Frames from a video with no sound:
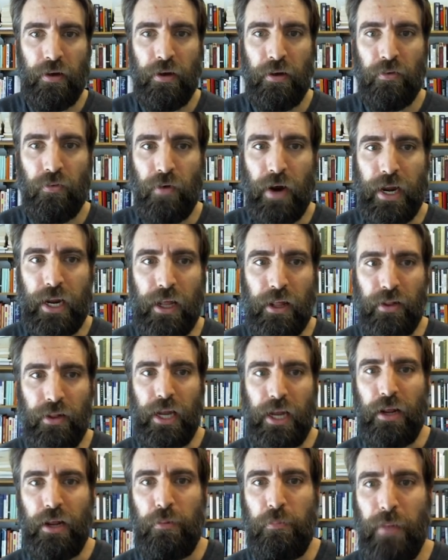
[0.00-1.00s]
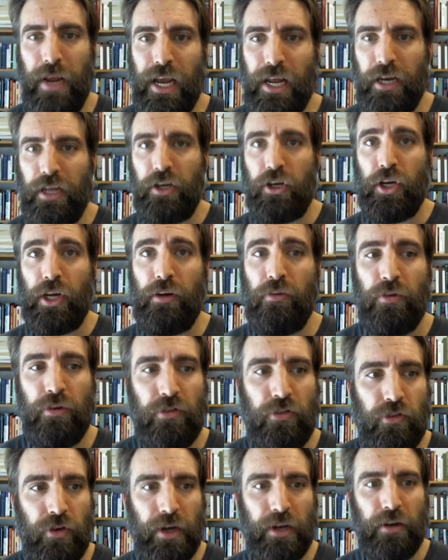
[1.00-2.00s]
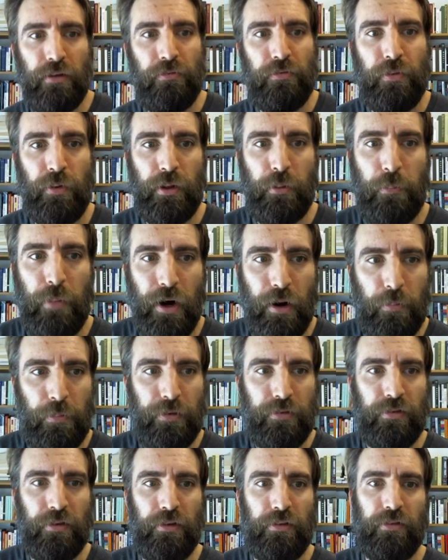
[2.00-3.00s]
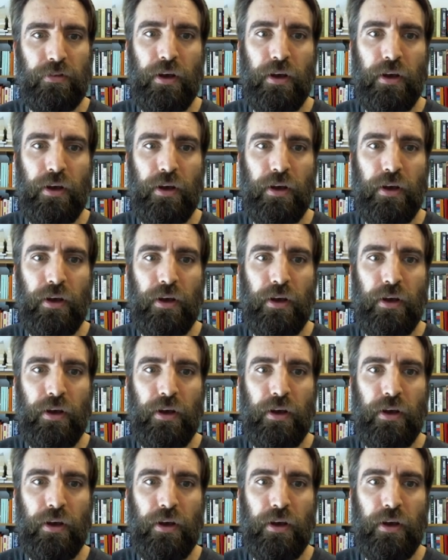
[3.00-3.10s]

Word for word: Regulated, managed, and restricted for the purposes